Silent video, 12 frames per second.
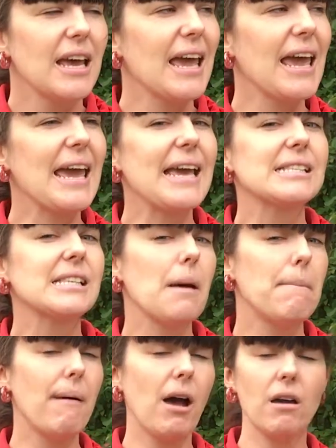It's
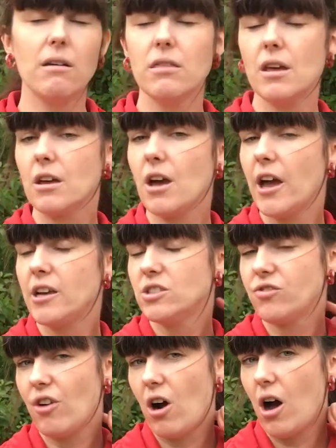a bone that
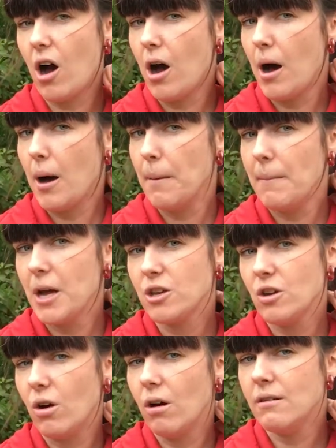goes from
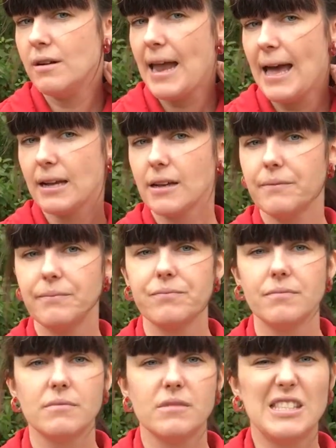your neck
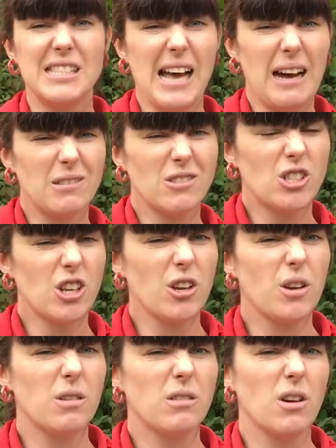down to
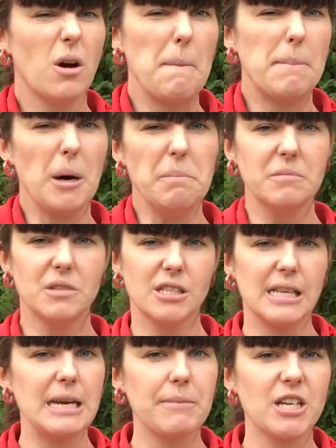your bum.
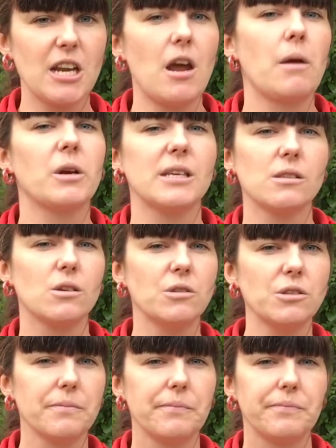Does anybody know what it's called?